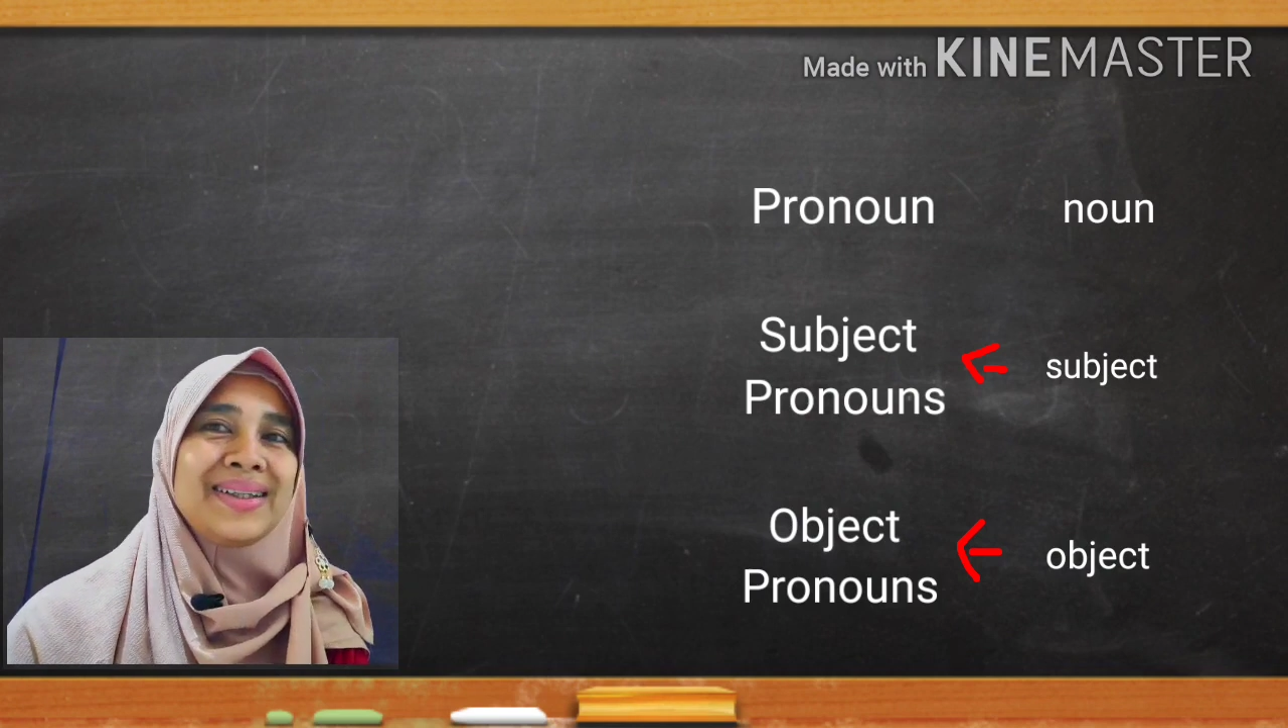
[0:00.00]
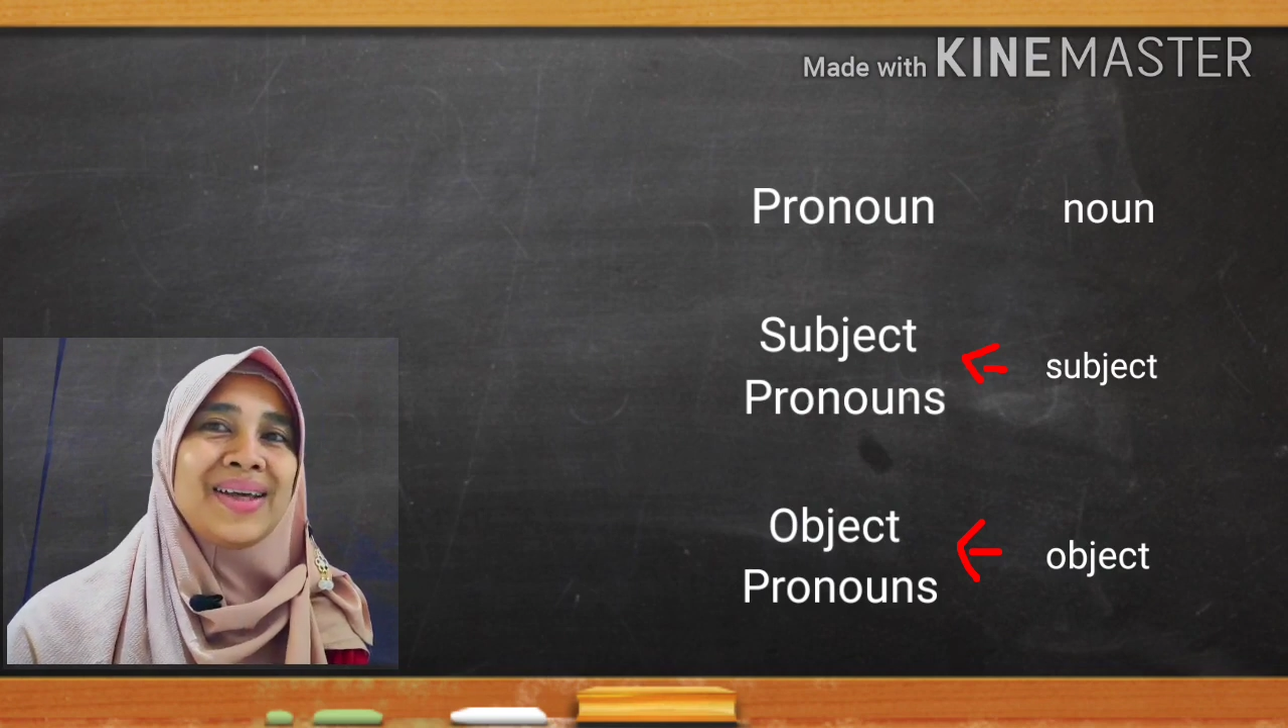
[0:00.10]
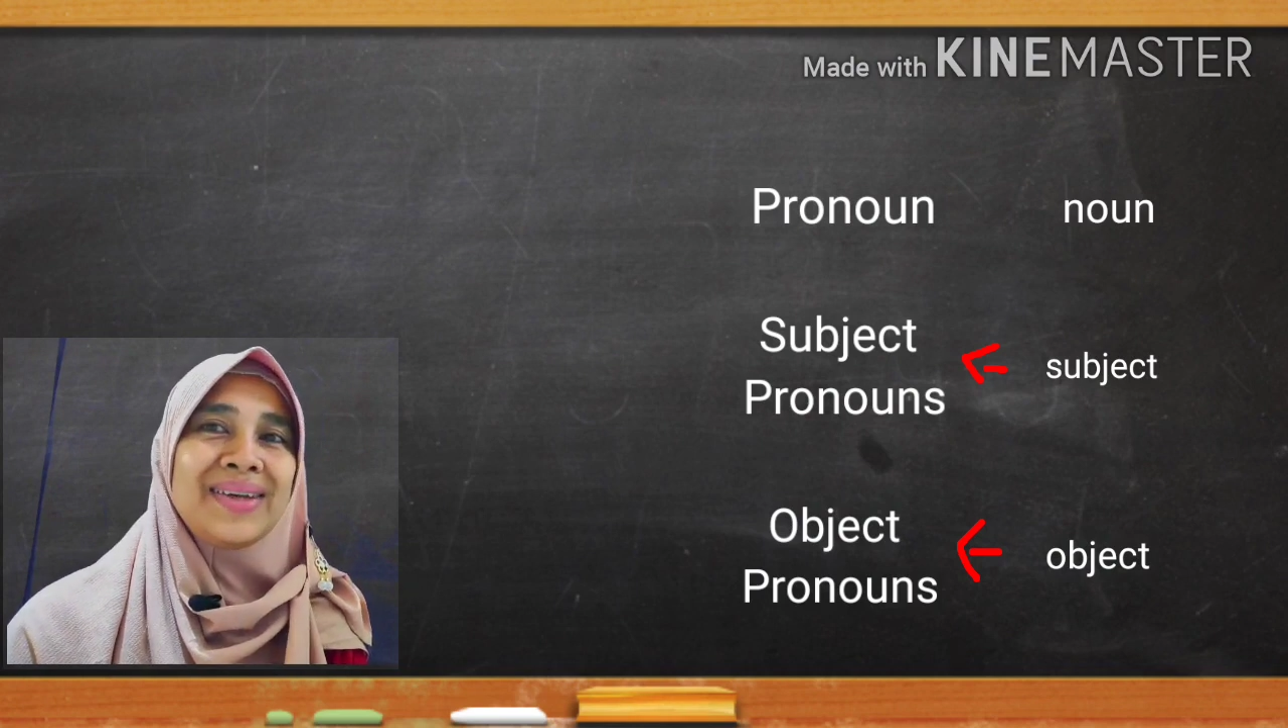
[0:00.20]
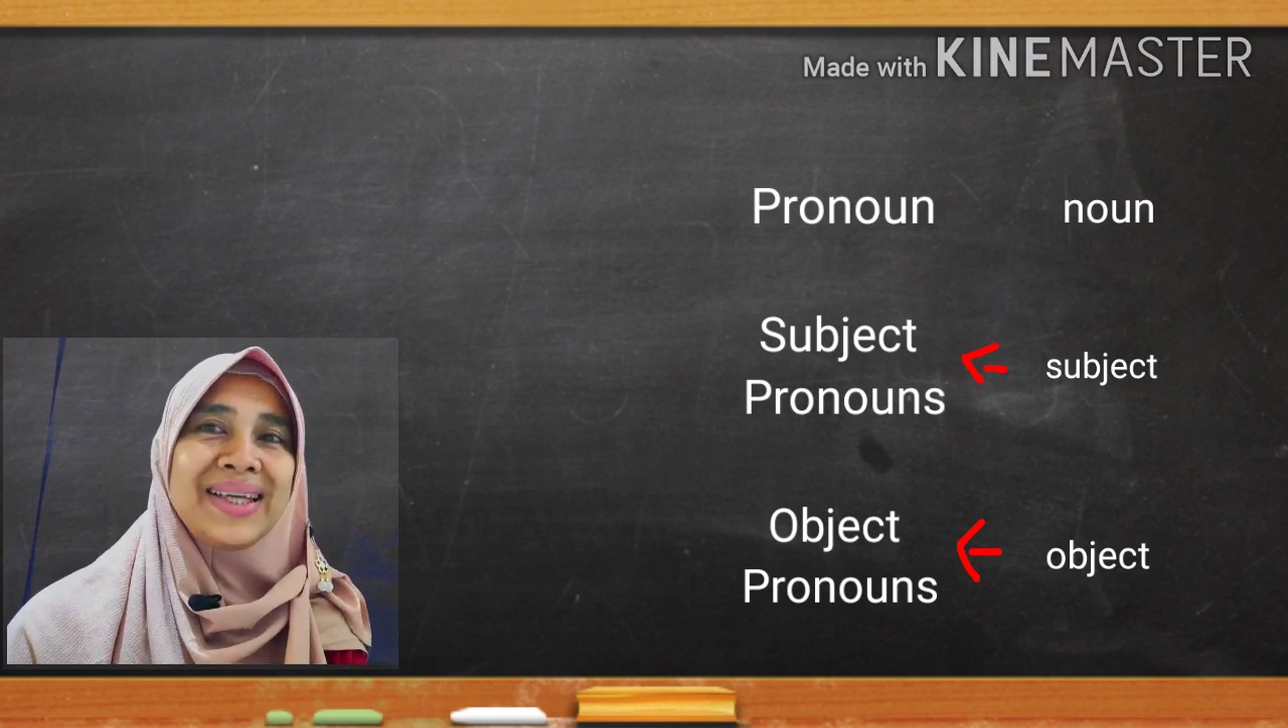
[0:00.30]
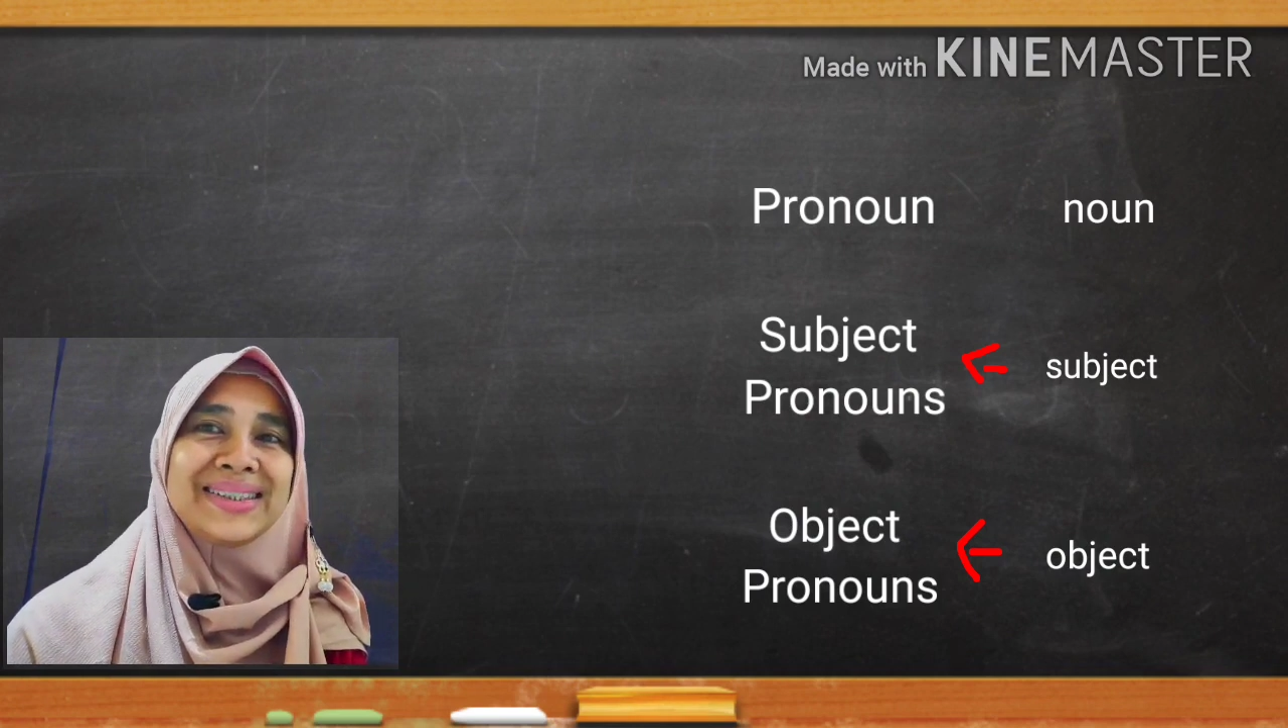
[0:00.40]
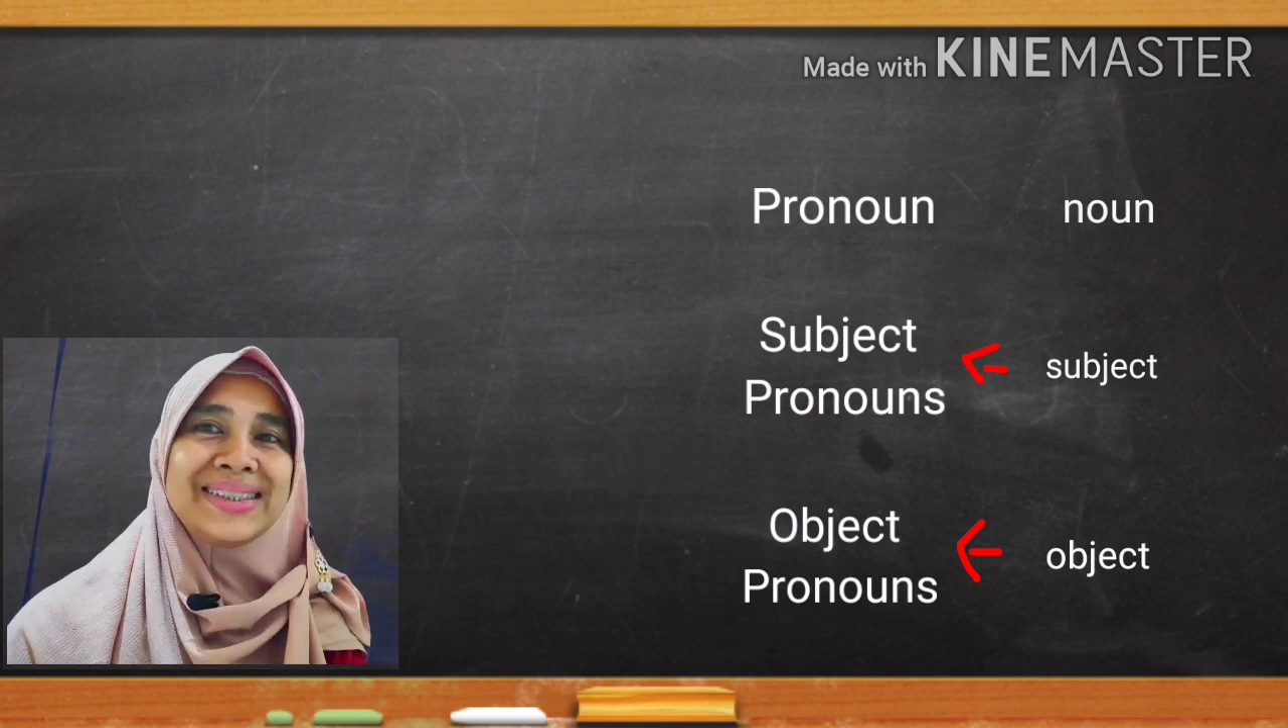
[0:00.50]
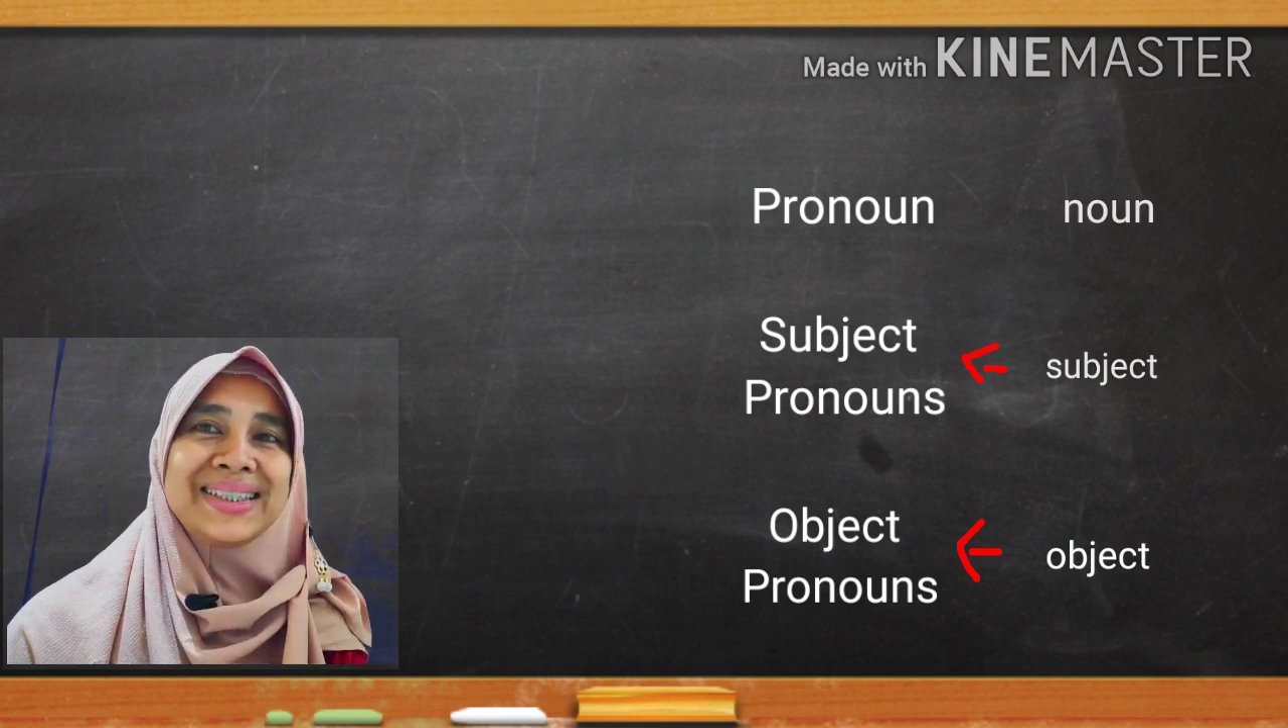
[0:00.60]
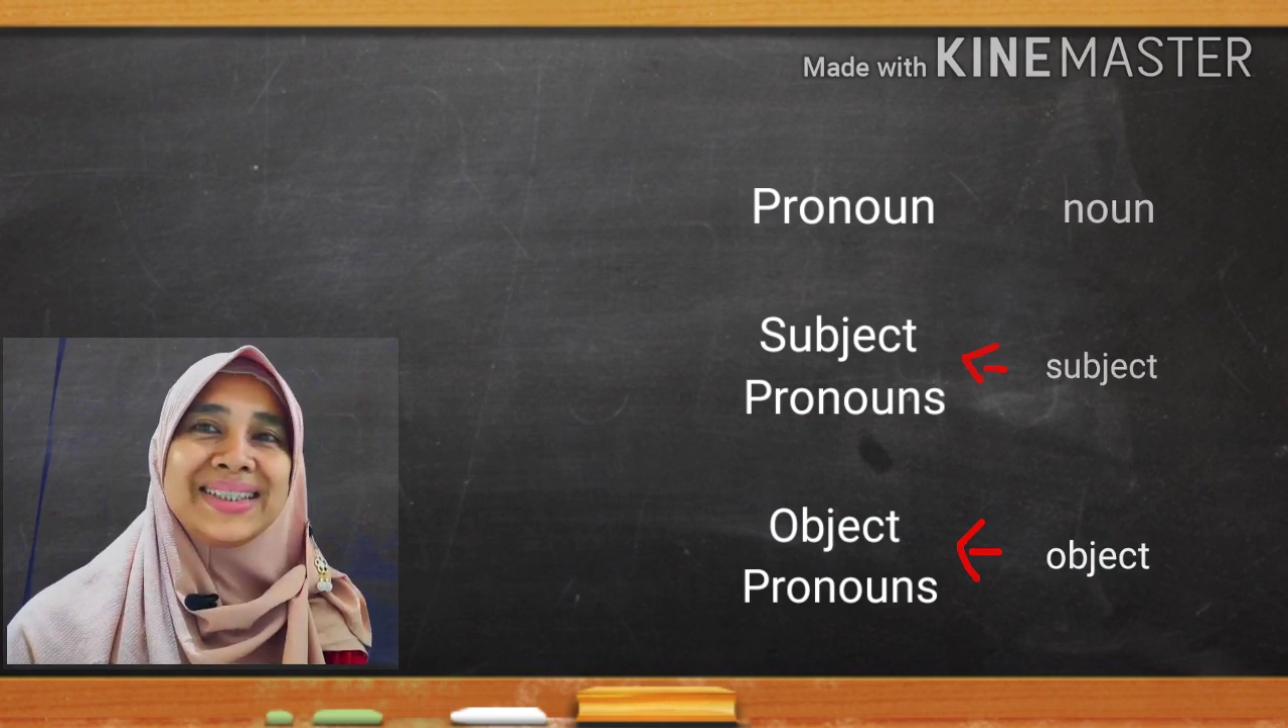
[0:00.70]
Now let's see